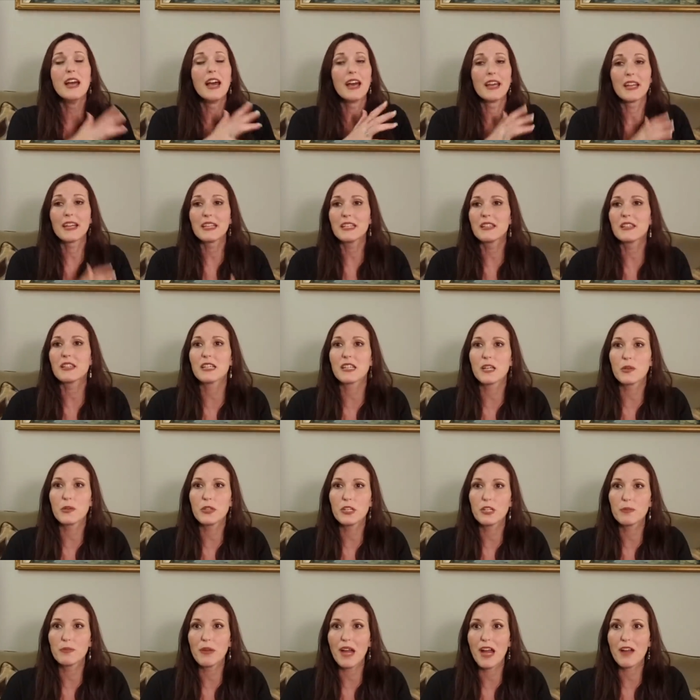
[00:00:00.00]
And I didn't think I would
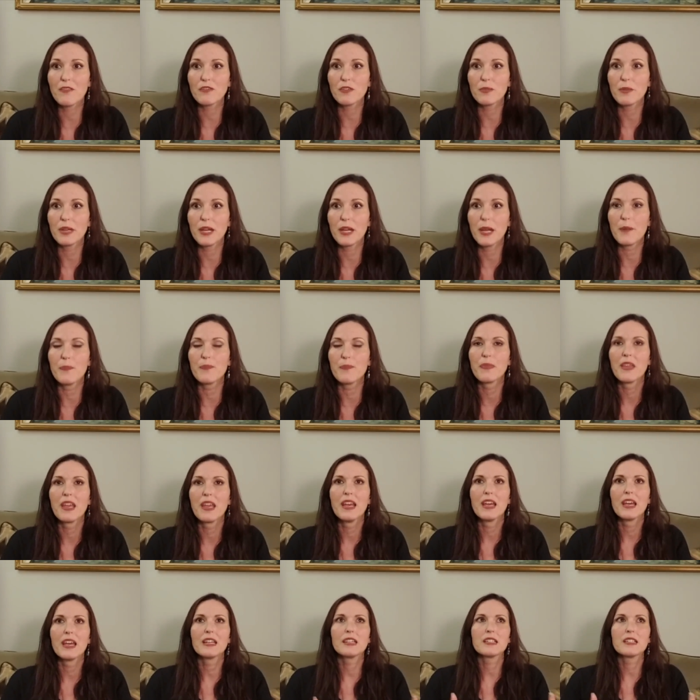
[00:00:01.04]
hear back from him.
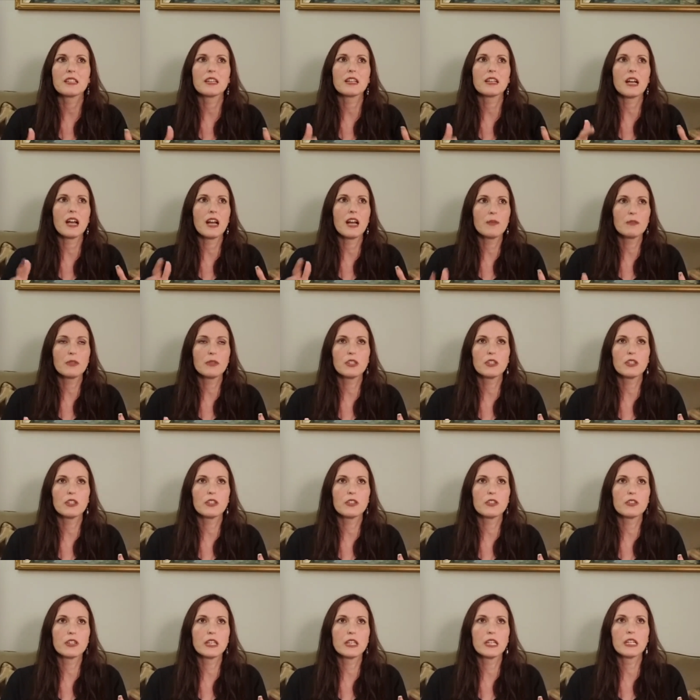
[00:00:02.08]
And he's like, I'm going to
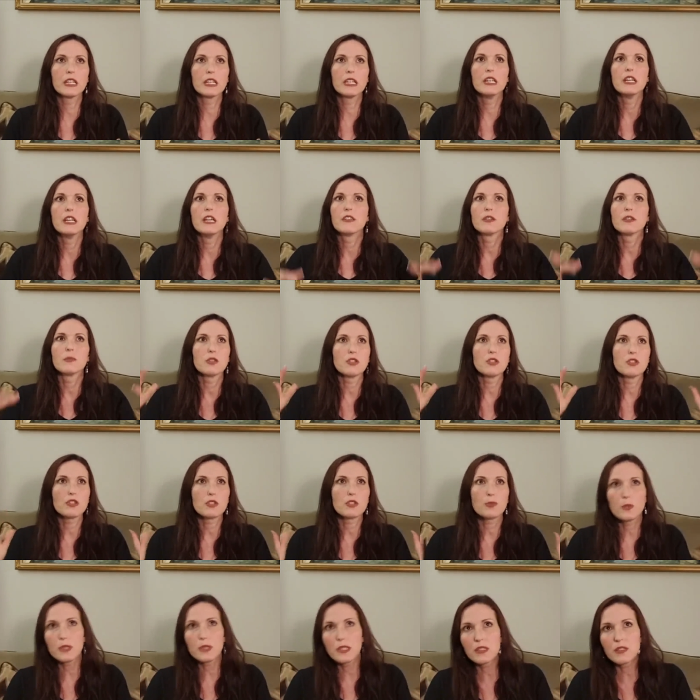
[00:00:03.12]
go get the most
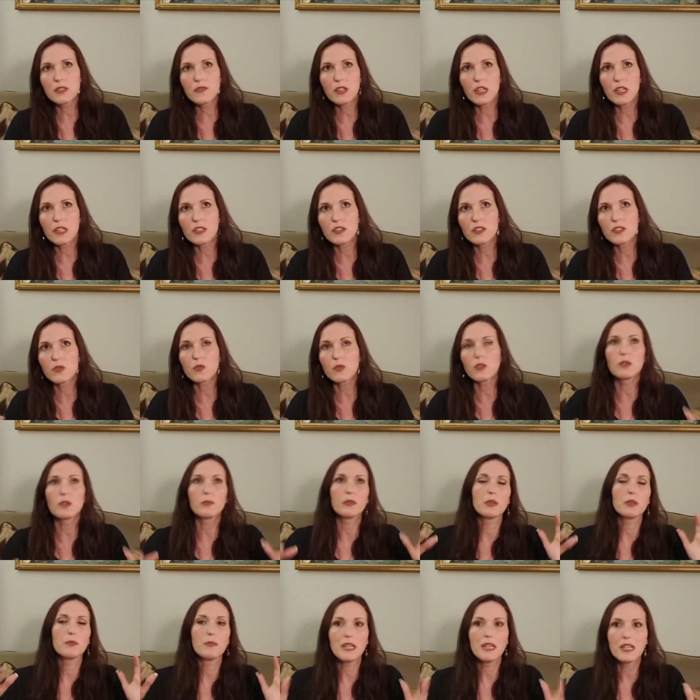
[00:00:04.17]
expensive kind of soil. I'm
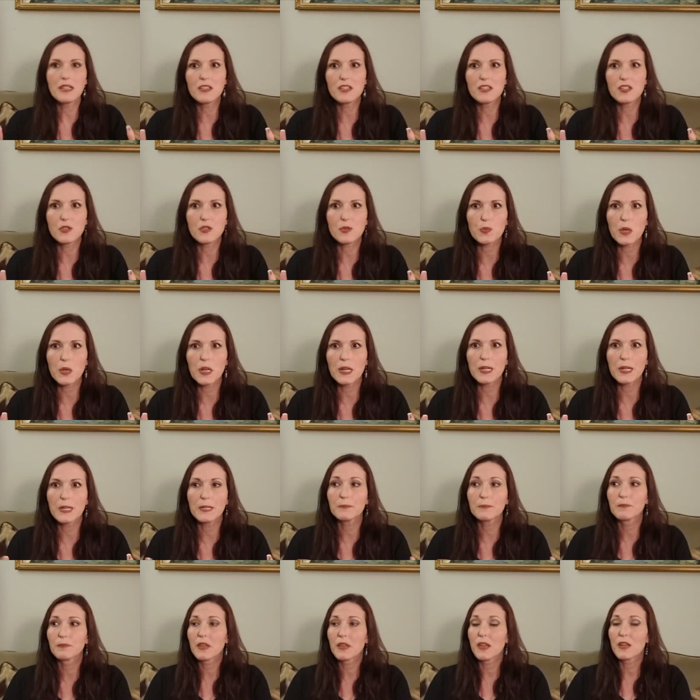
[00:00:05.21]
going to make this right.